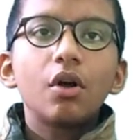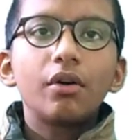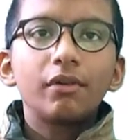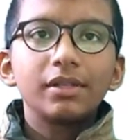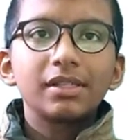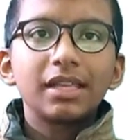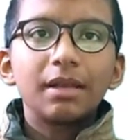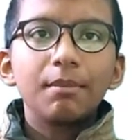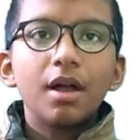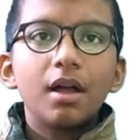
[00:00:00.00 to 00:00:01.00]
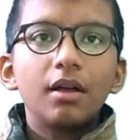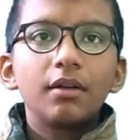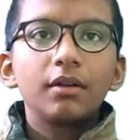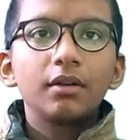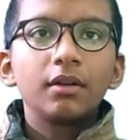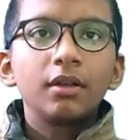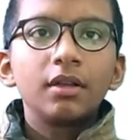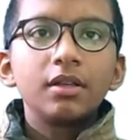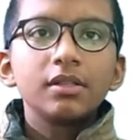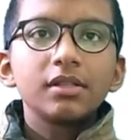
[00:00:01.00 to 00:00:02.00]
or a sigma
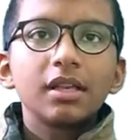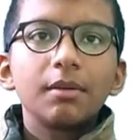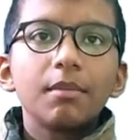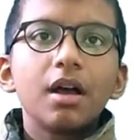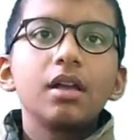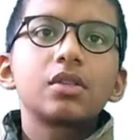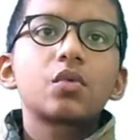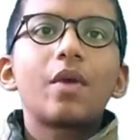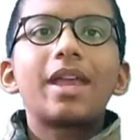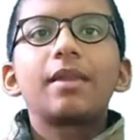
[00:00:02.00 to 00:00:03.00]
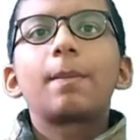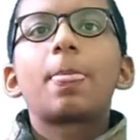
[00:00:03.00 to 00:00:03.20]
squared.